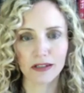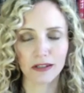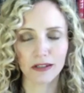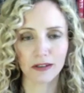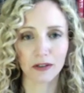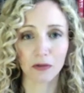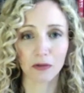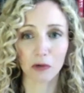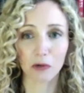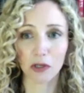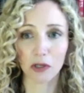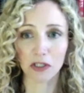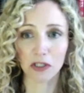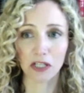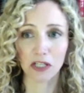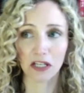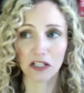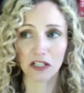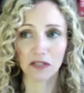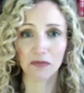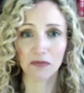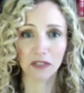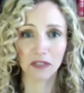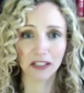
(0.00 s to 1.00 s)
Uh, the word
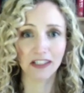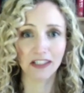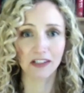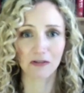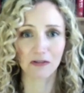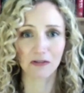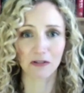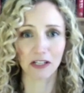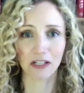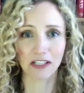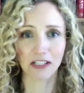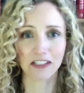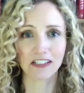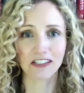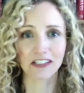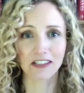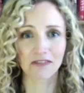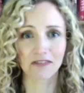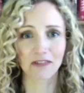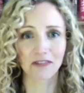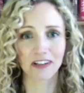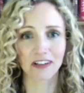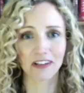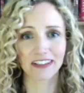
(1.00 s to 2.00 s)
testimony is related to
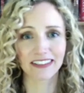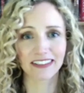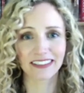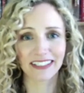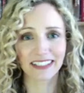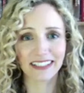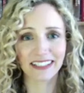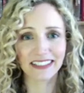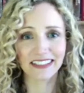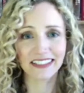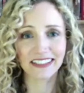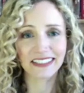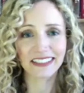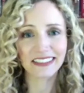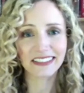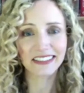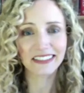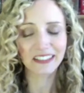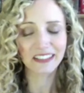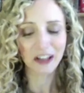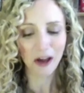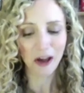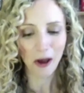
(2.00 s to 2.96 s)
the word testis.